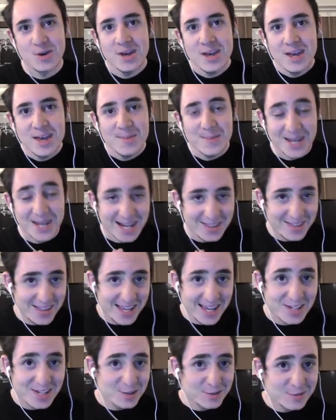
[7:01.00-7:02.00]
being at the
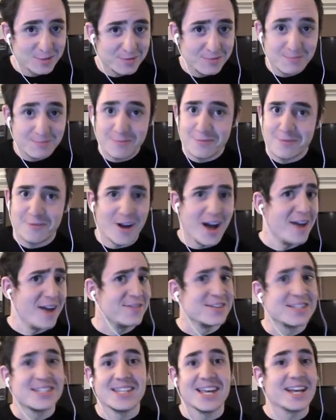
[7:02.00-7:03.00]
age of 5 or
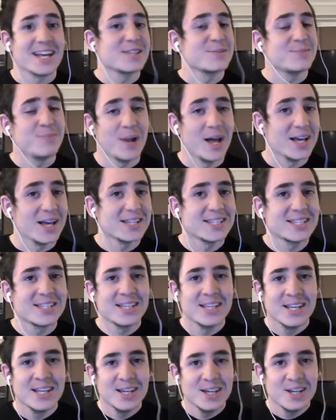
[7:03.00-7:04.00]
6 plus,
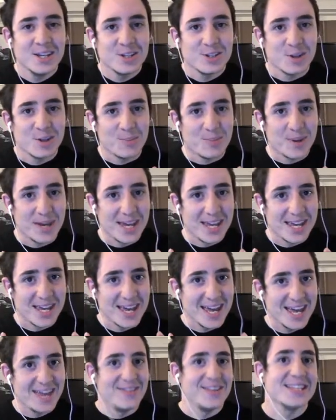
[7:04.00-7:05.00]
to be
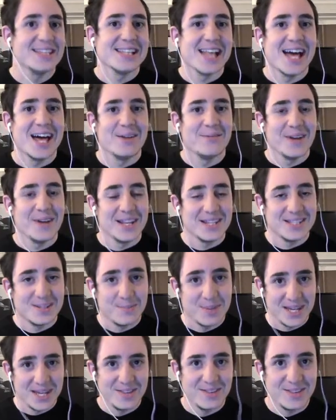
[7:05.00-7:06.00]
in these LAN events and
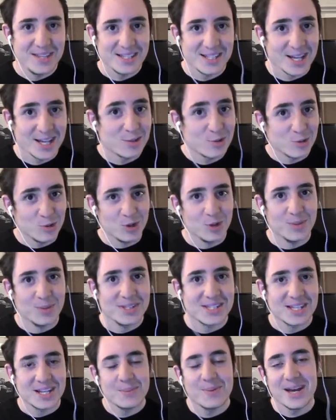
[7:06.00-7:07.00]
be in these like tournaments
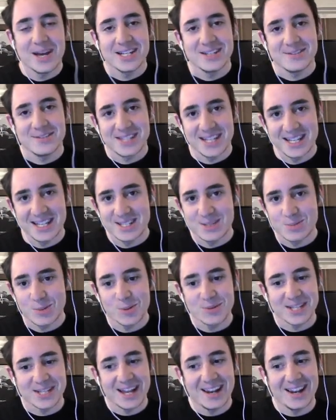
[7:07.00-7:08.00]
and competitive scenes? What
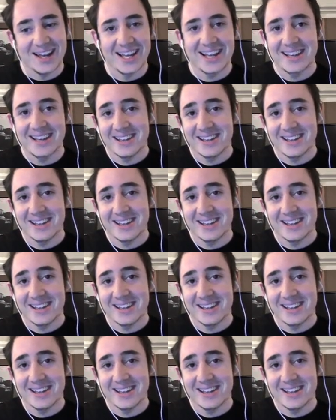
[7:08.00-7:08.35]
was that like?